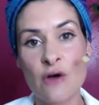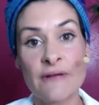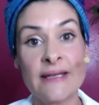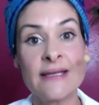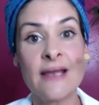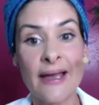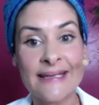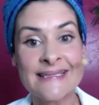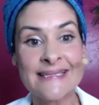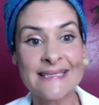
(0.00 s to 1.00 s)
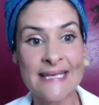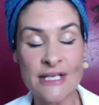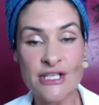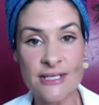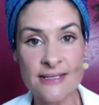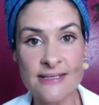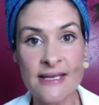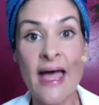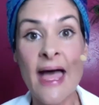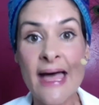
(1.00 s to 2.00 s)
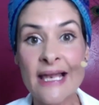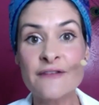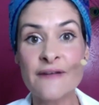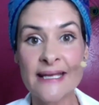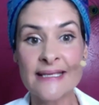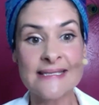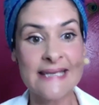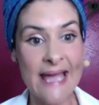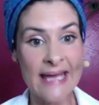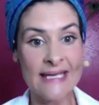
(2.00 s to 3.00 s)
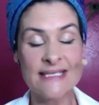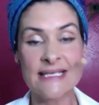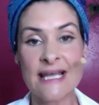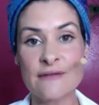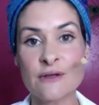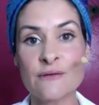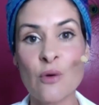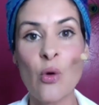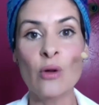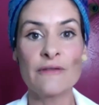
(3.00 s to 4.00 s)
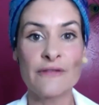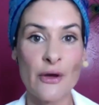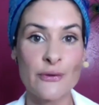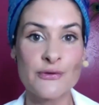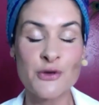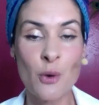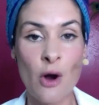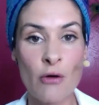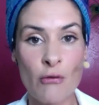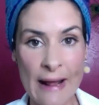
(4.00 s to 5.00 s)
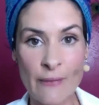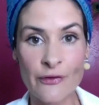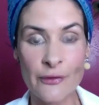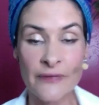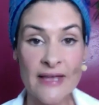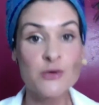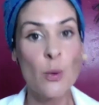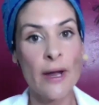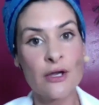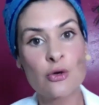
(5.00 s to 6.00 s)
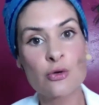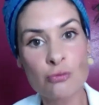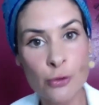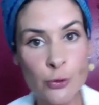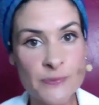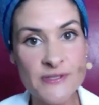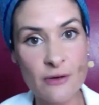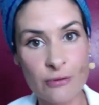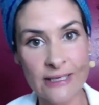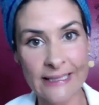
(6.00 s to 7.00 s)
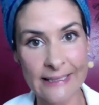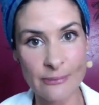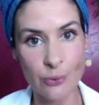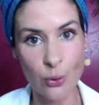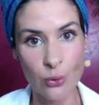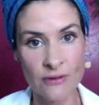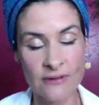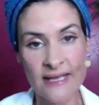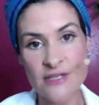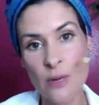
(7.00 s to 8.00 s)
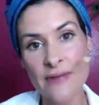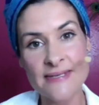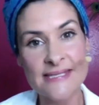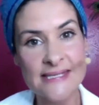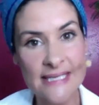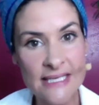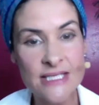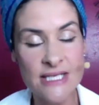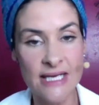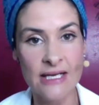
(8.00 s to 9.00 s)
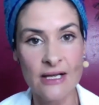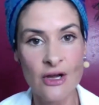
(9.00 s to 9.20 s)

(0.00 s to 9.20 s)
of enlightened teachers elevates the energy level of all of those who are around them. That's why groups are really important. That's why the synergy